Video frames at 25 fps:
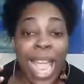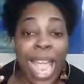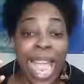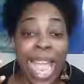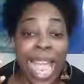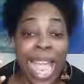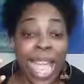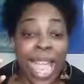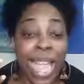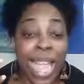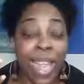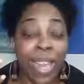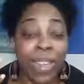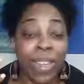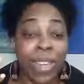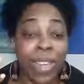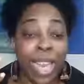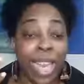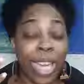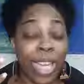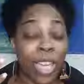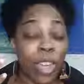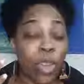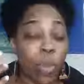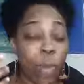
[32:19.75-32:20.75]
And
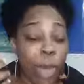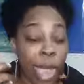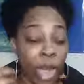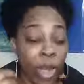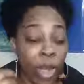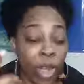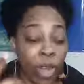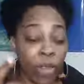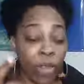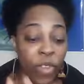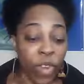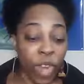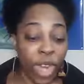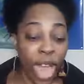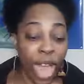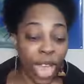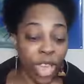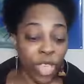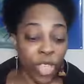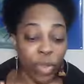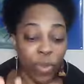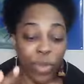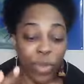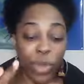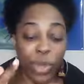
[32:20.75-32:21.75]
no matter if you're an
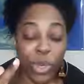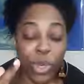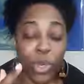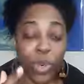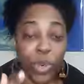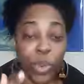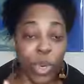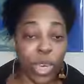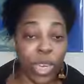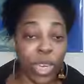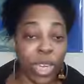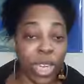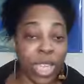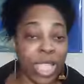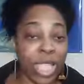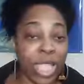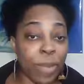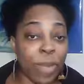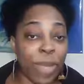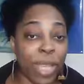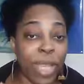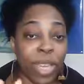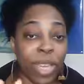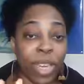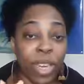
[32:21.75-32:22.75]
entrepreneur, a
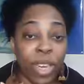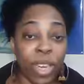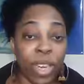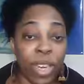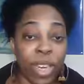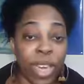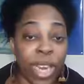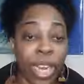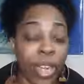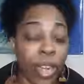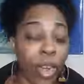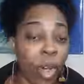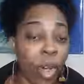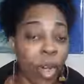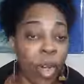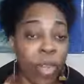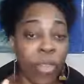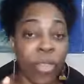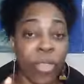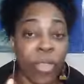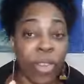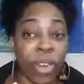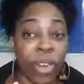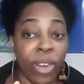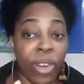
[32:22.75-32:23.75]
speaker, an
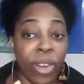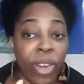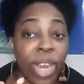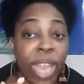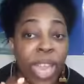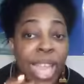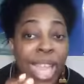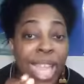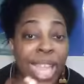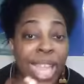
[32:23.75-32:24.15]
author,